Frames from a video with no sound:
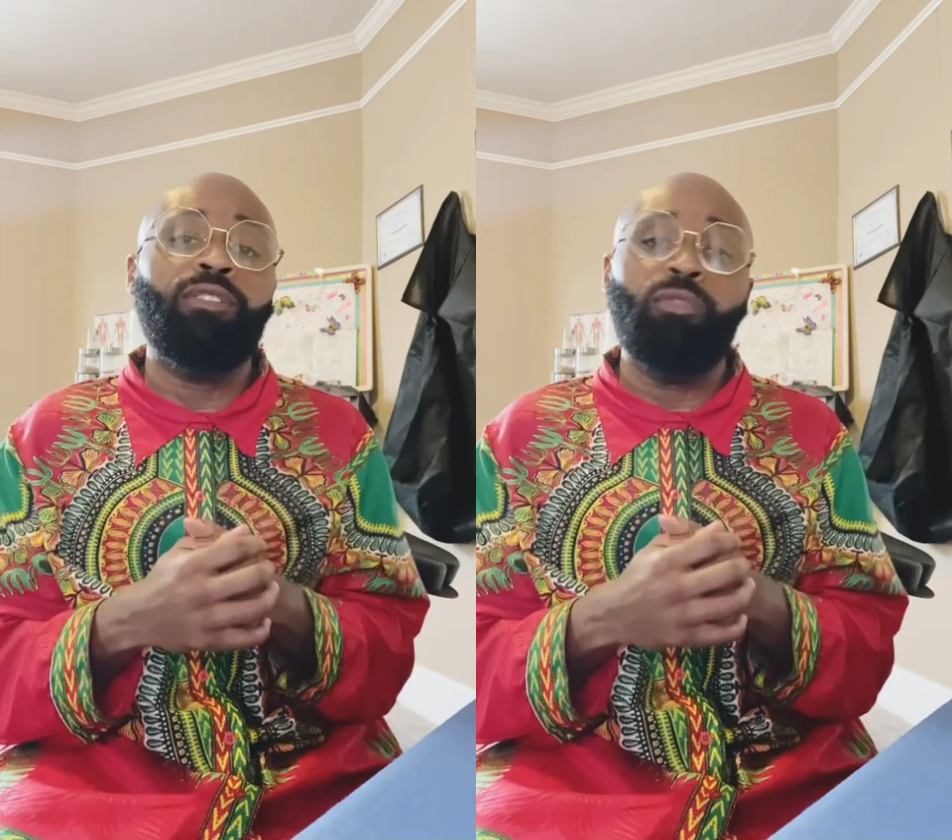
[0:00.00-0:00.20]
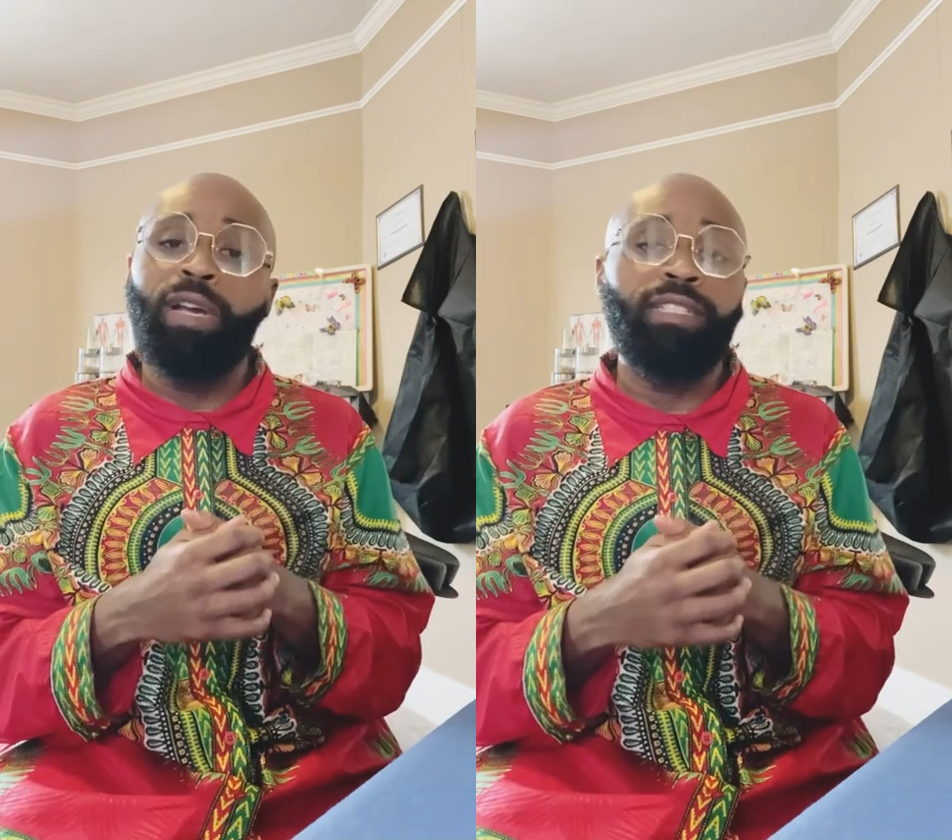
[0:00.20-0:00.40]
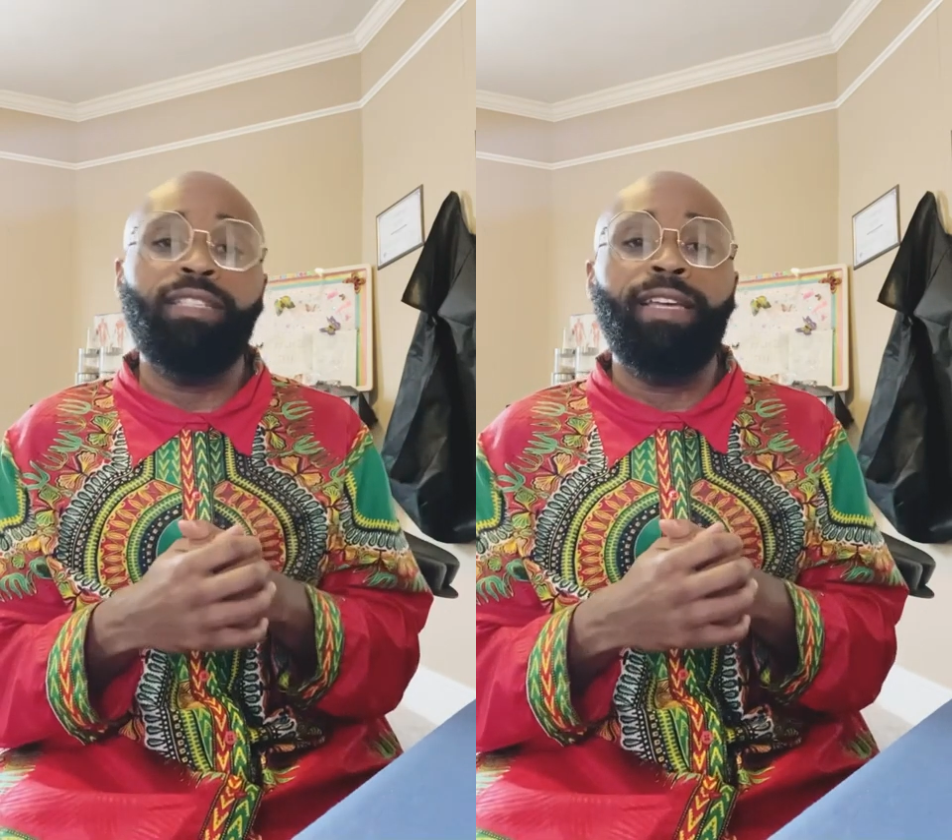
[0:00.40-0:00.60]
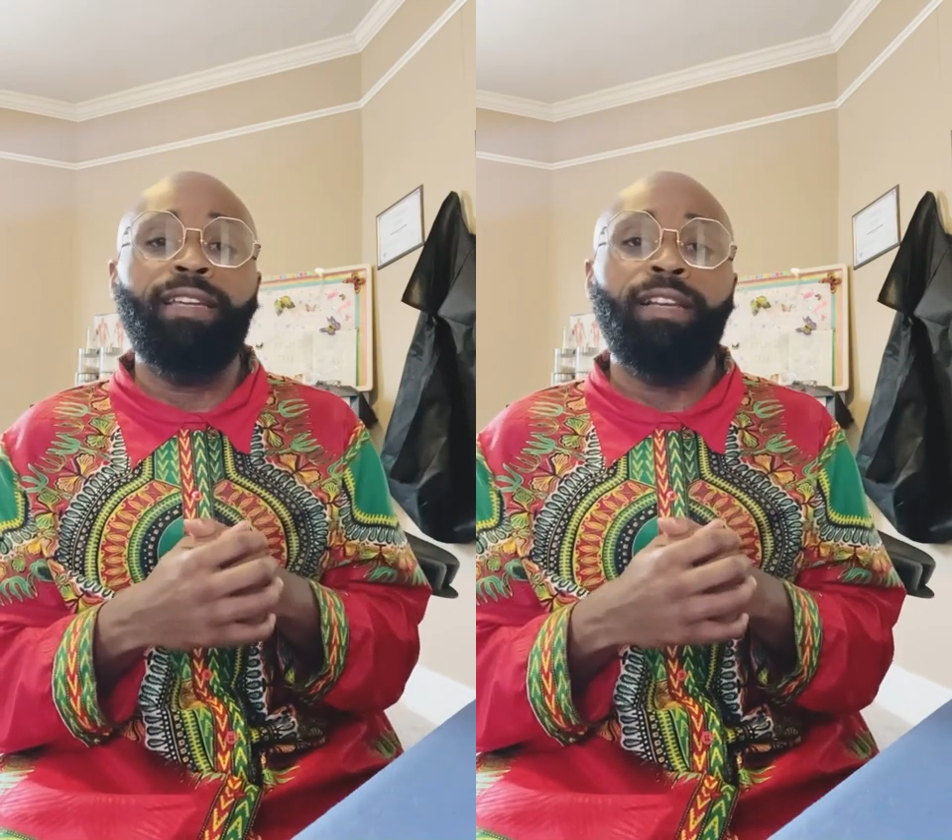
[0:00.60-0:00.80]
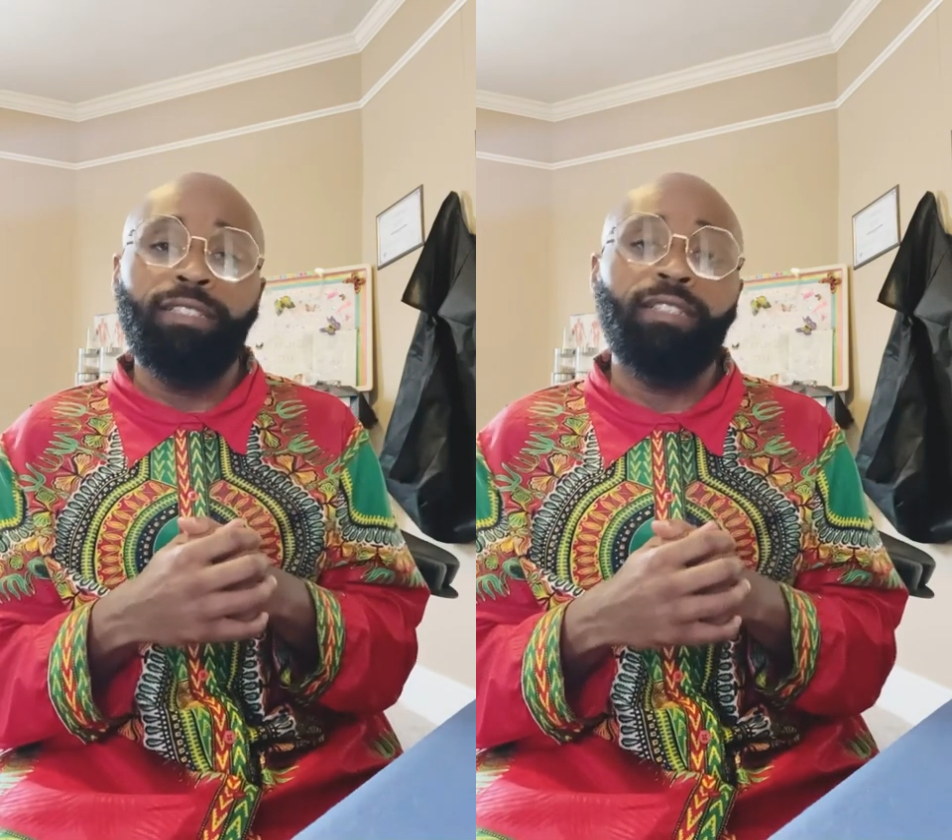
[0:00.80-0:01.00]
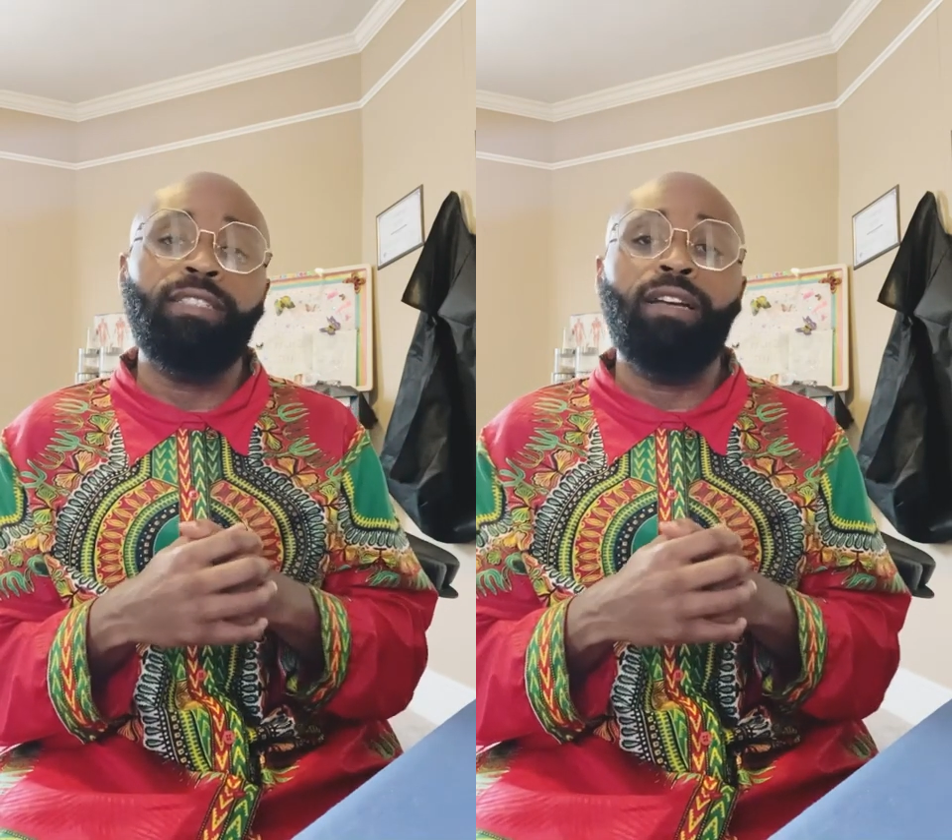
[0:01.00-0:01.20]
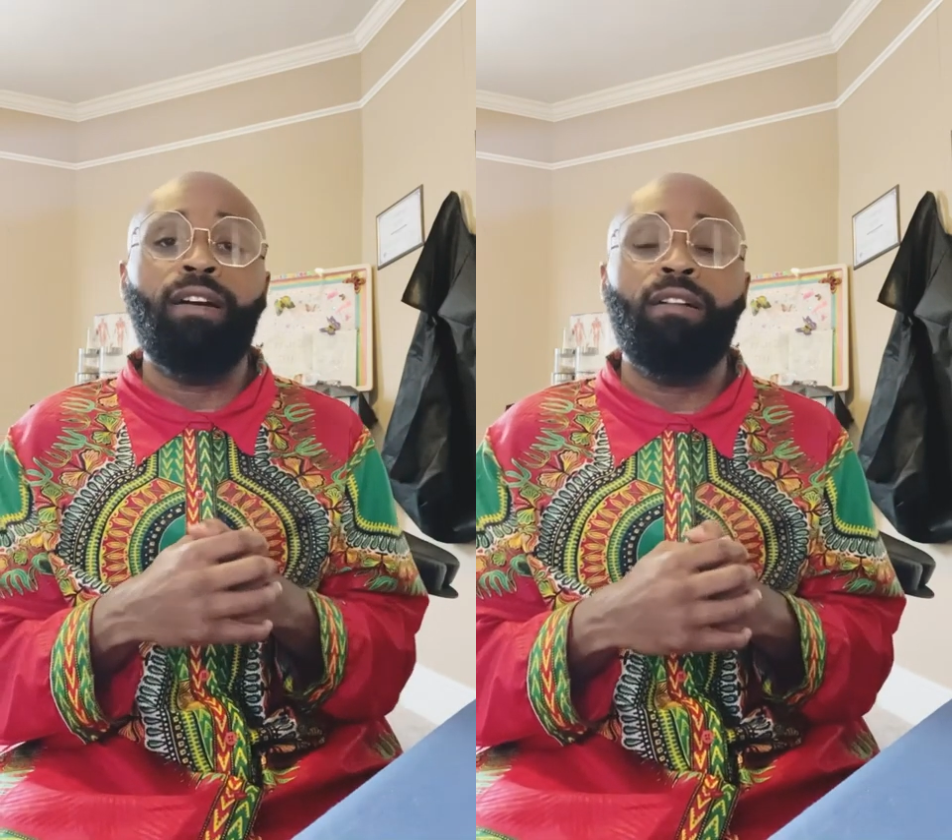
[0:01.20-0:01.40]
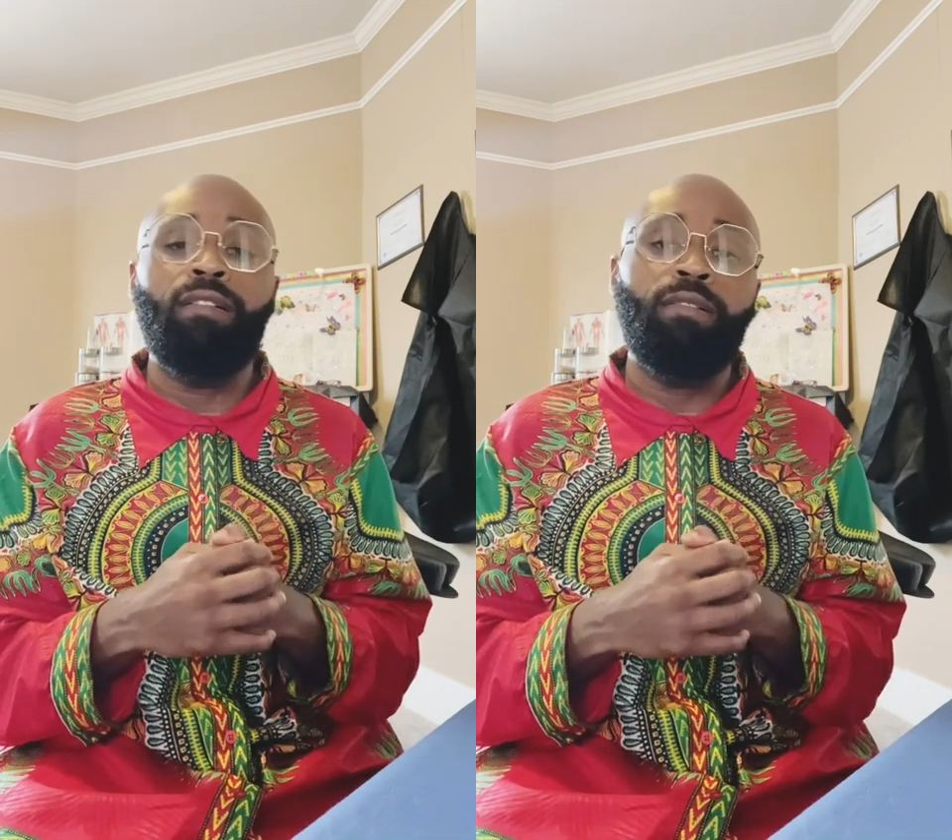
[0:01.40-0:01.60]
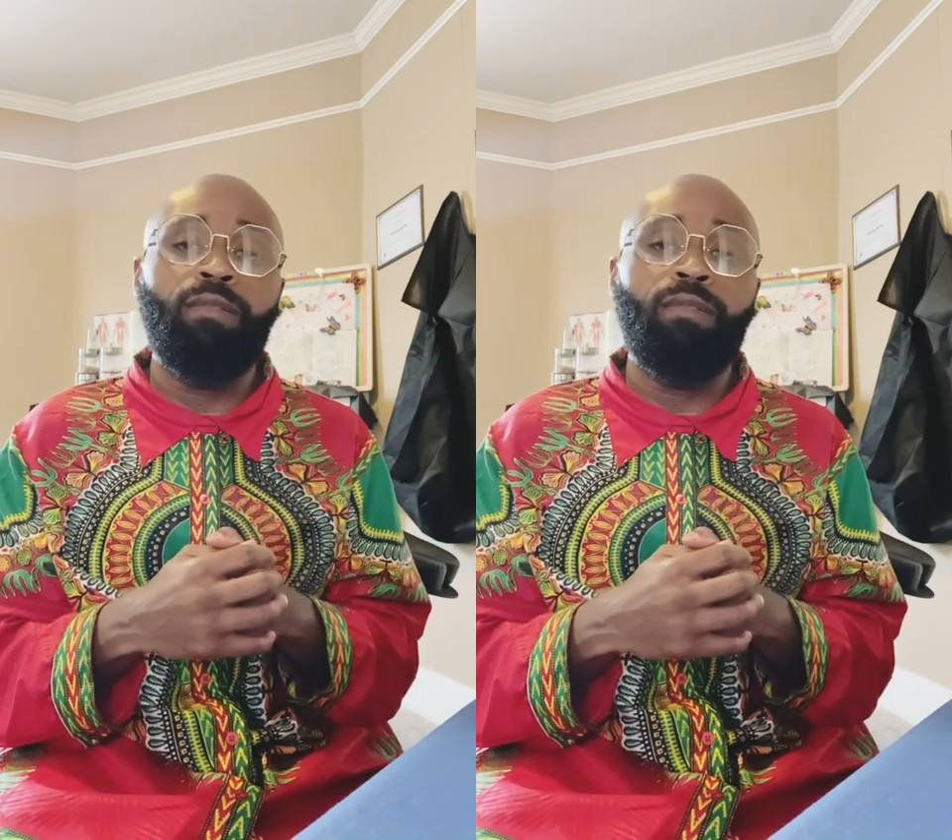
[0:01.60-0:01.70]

twice a day under the tongue.